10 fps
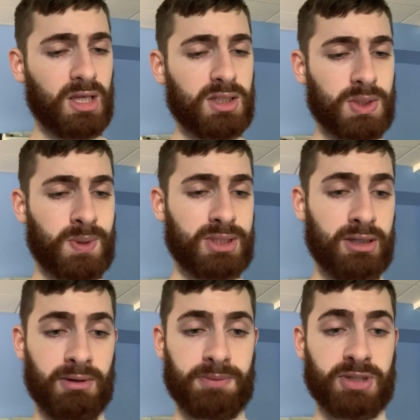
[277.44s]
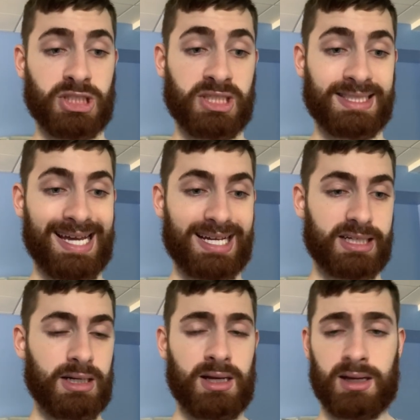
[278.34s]
Switching over to Virginia Tech,
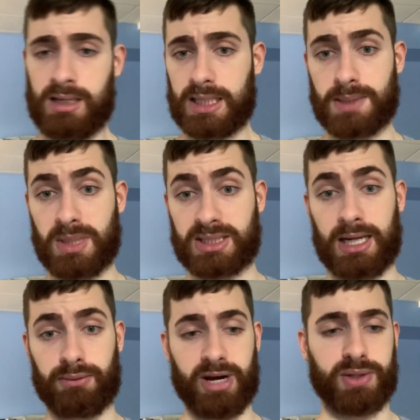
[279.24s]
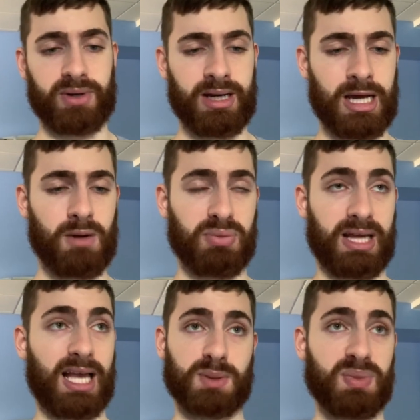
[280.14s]
a team that's not ranked right now but
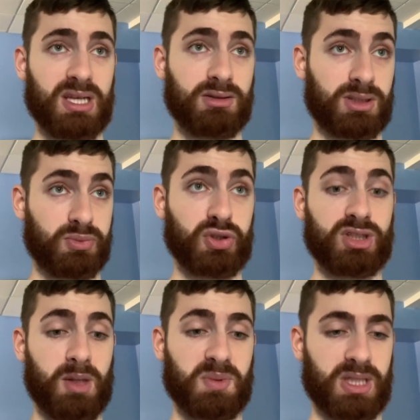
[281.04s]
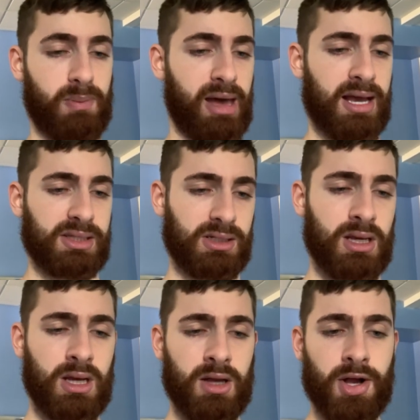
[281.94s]
has beaten some good teams in the past.
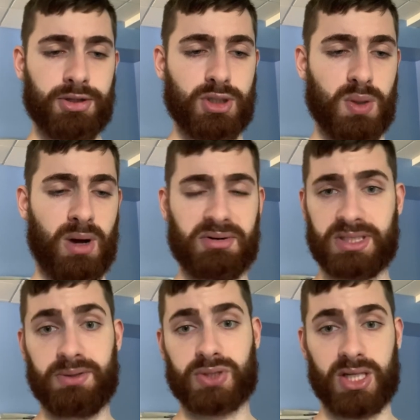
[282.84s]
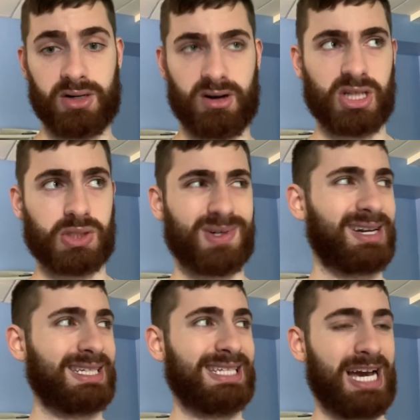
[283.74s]
Junior wide receiver Tre Turner is
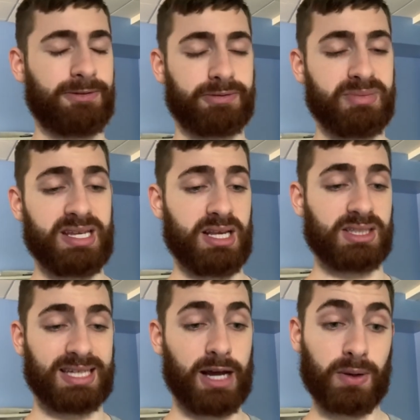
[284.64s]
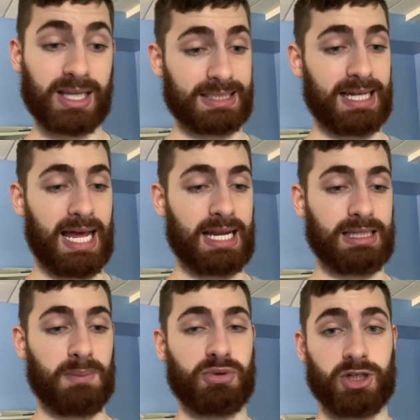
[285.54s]
trending down for me. He's a guy who has not had a
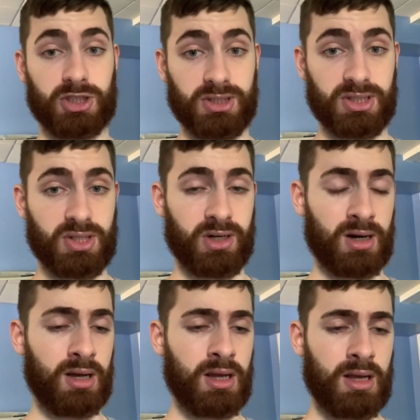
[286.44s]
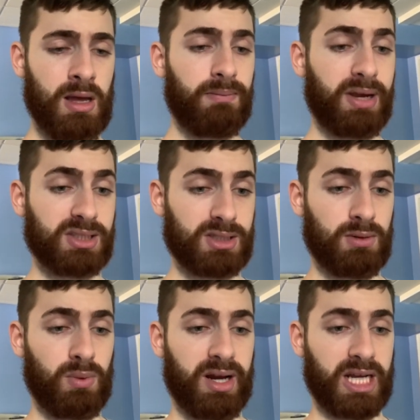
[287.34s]
lot of production this year. Based
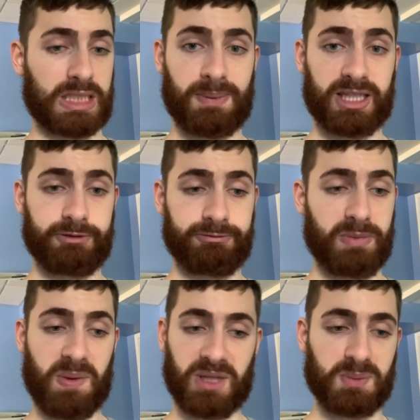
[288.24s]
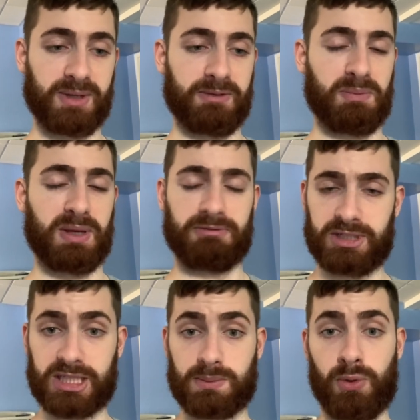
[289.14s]
on what I expected from him, it's been a bit of a
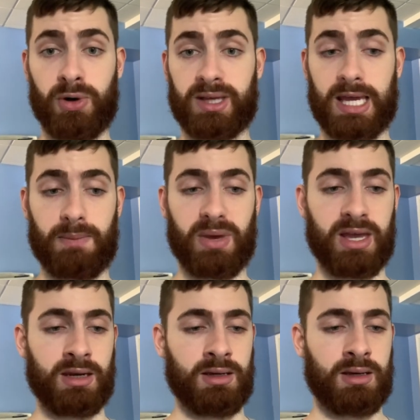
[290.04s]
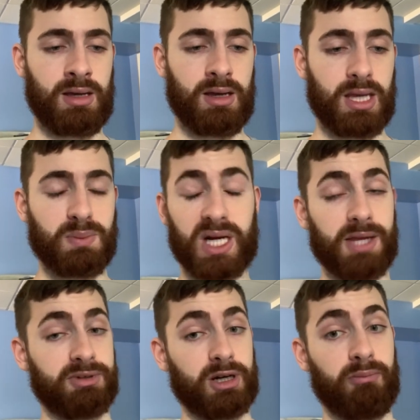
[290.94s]
disappointing campaign. He might
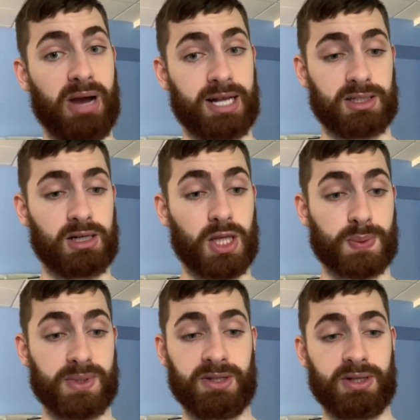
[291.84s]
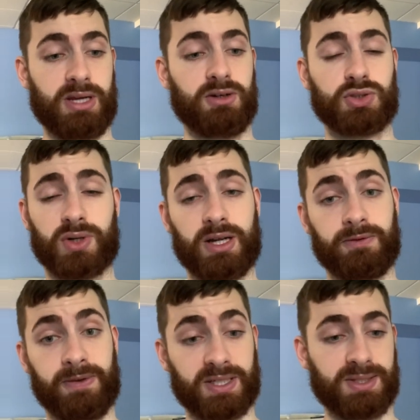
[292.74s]
even come back to college for another year to try to
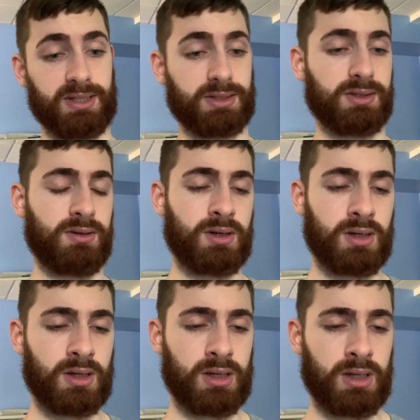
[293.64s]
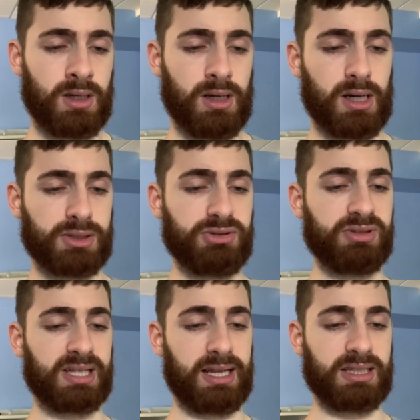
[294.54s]
fix things. Junior
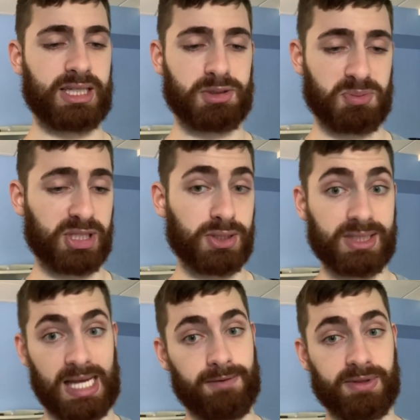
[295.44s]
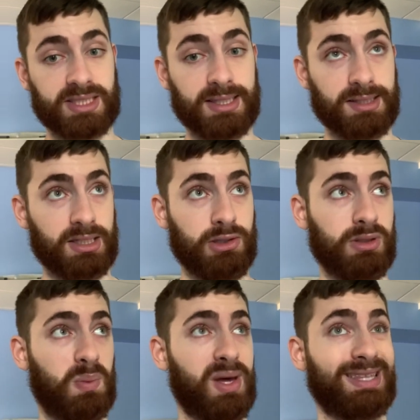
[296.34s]
tight end James Mitchell is out for the season. He only
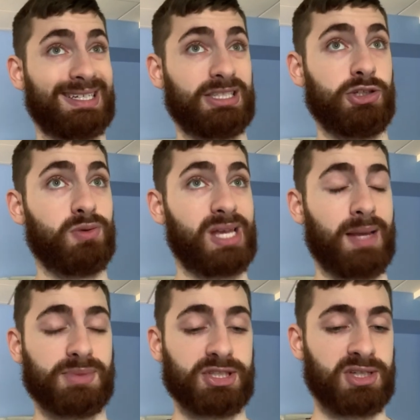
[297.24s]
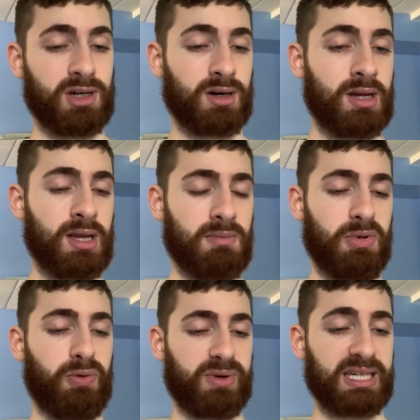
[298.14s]
played in 2 games this year.
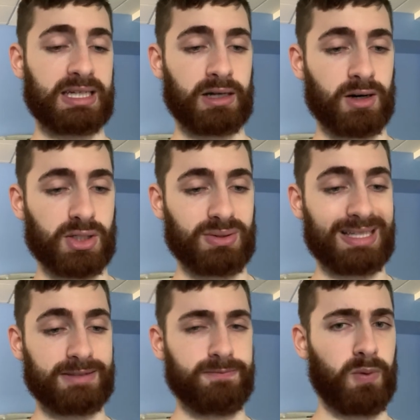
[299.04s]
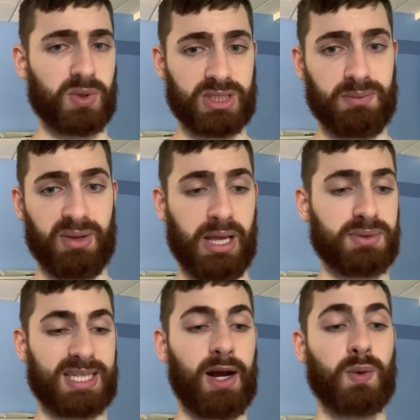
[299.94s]
before getting hurt, so that's unfortunate. But he was a
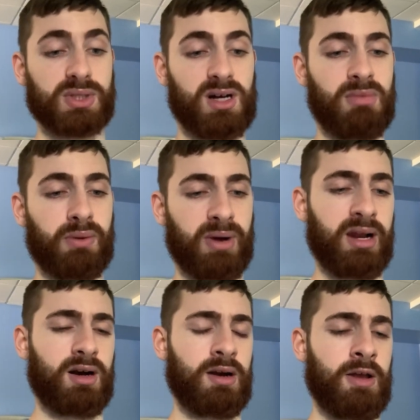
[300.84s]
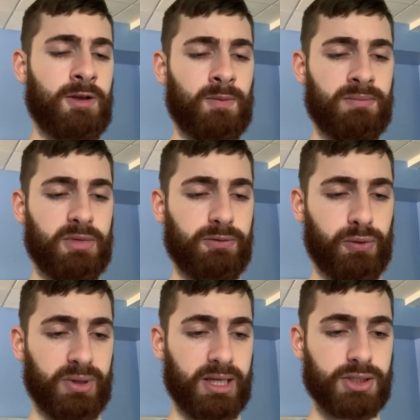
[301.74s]
guy who was on my radar
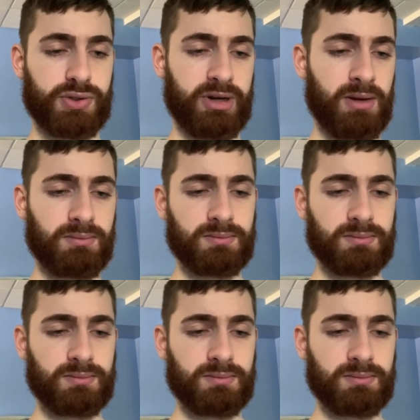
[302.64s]
before the injury.